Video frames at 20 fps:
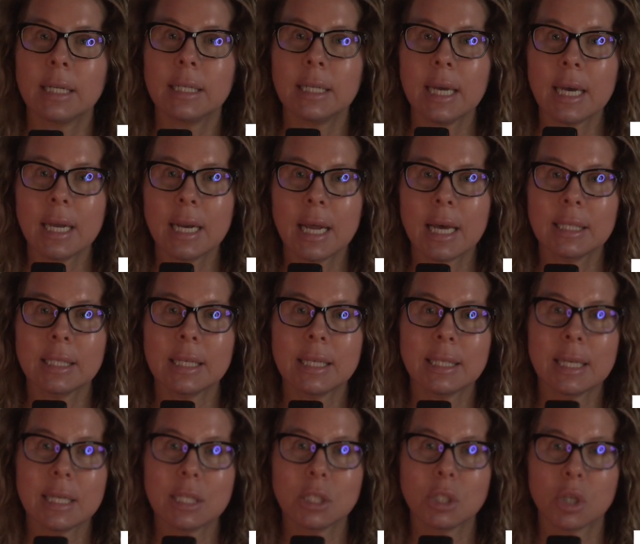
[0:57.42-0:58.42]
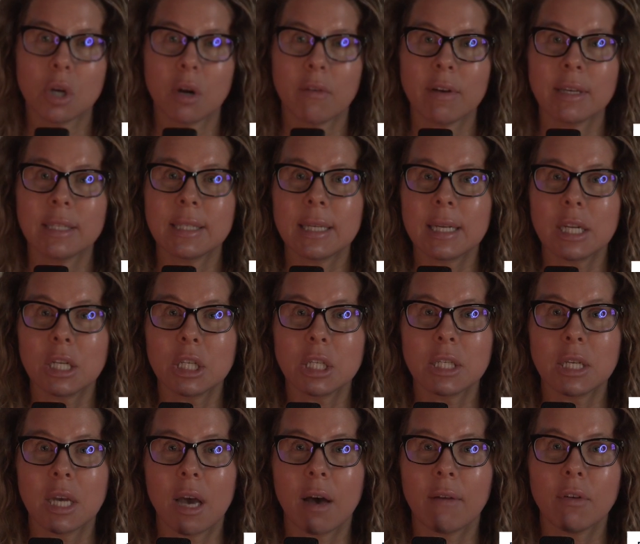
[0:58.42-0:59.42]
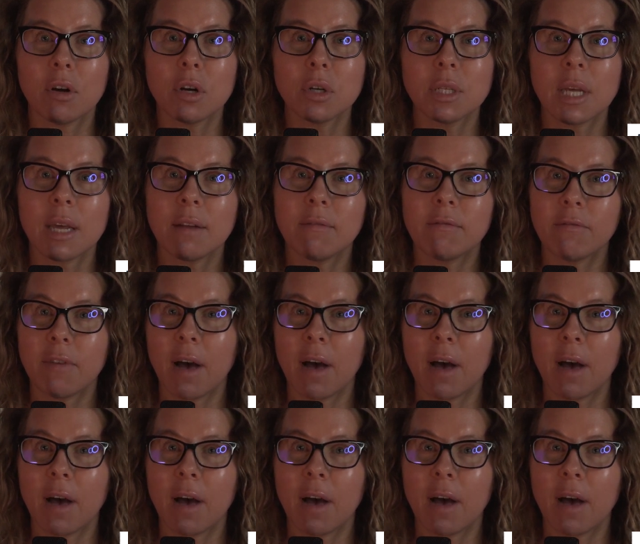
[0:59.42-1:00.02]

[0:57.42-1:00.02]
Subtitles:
DNS is a service that discovers and